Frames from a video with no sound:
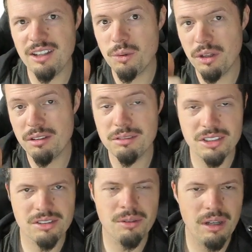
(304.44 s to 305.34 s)
network,
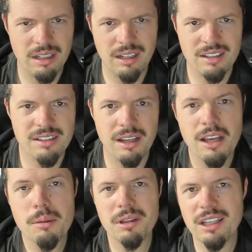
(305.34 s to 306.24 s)
which is quite a nice thing.
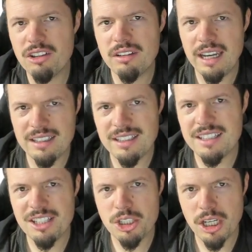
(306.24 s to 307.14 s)
But then you can
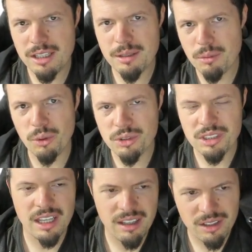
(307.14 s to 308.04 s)
daisy chain them all
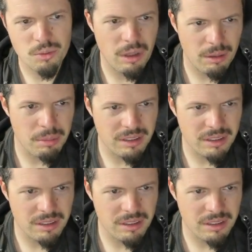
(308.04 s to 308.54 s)
together as well,